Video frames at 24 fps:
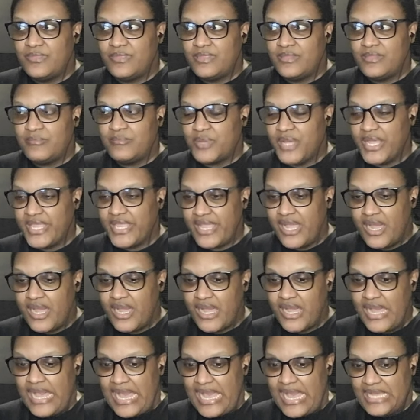
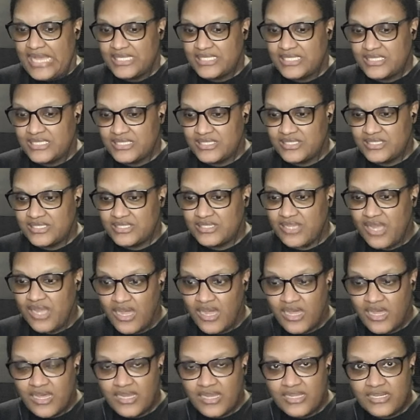Paya and
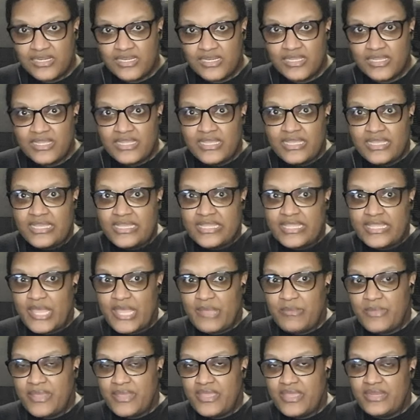Tharn
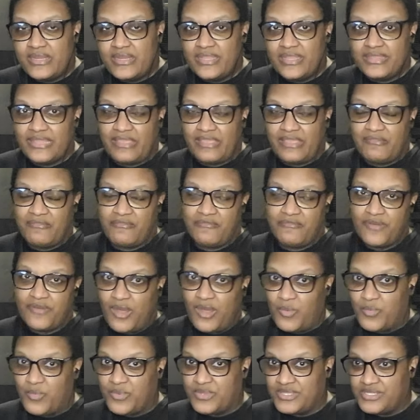came in and they
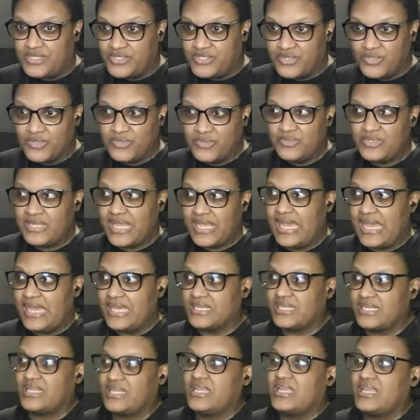fought with the dude.
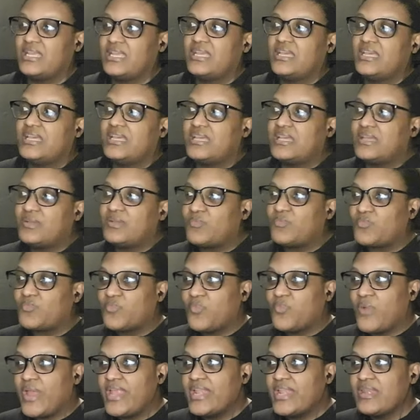And
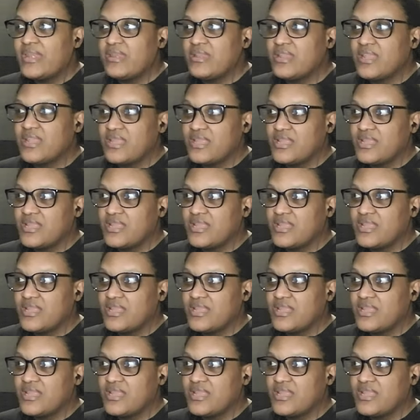when